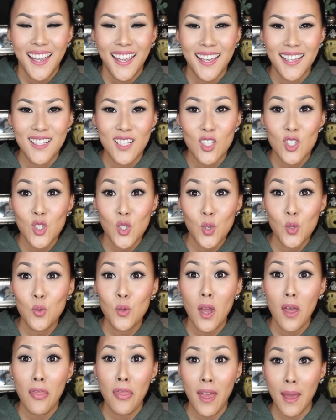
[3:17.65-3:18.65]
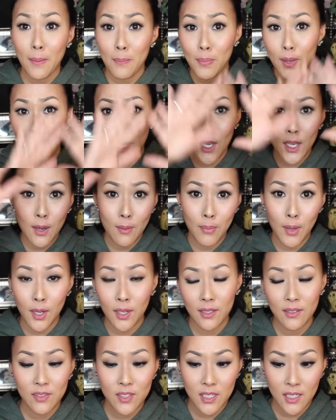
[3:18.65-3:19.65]
and soon that big
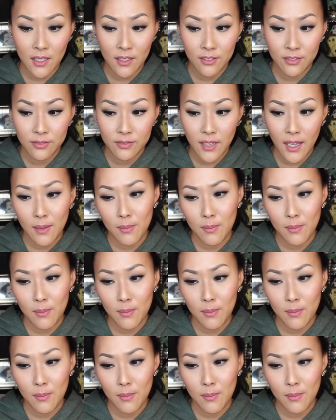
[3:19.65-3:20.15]
ball of stuff,